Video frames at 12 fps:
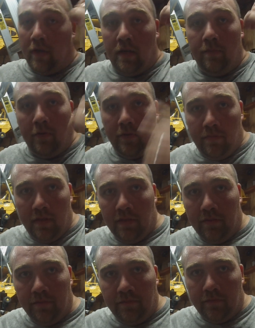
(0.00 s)
to get up on the
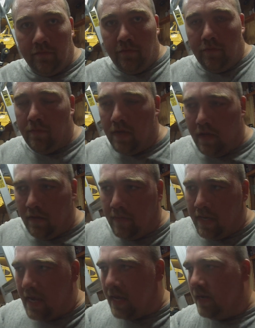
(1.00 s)
building from
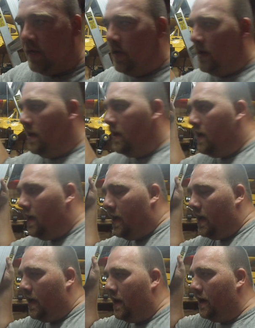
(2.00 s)
my dad.
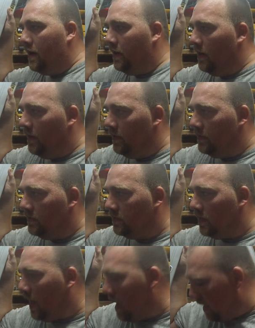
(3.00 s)
And
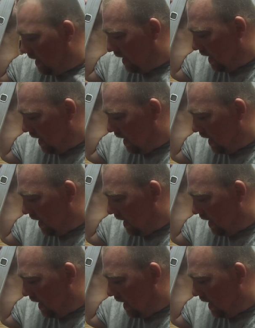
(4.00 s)
so now I got a